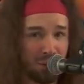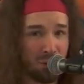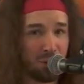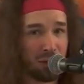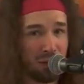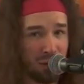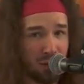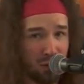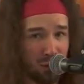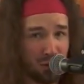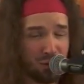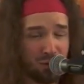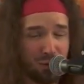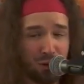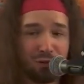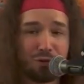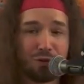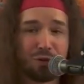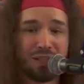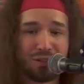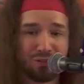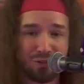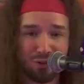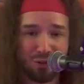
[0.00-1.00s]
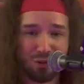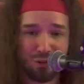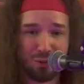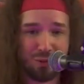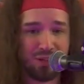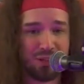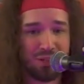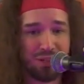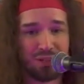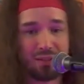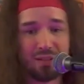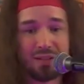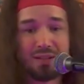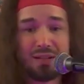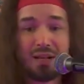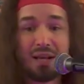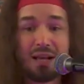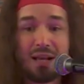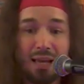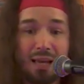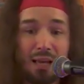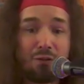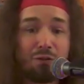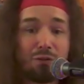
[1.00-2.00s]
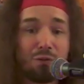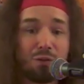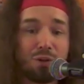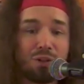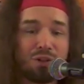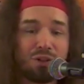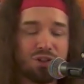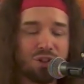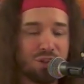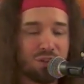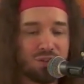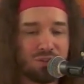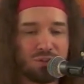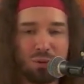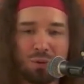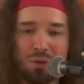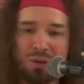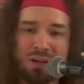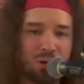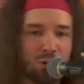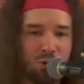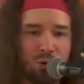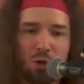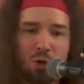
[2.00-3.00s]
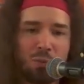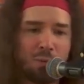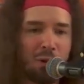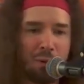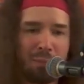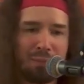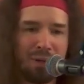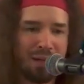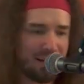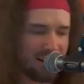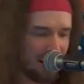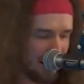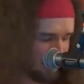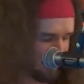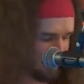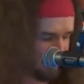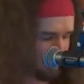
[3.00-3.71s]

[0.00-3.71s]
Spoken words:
really useful for that situation. If we're just doing our normal picking,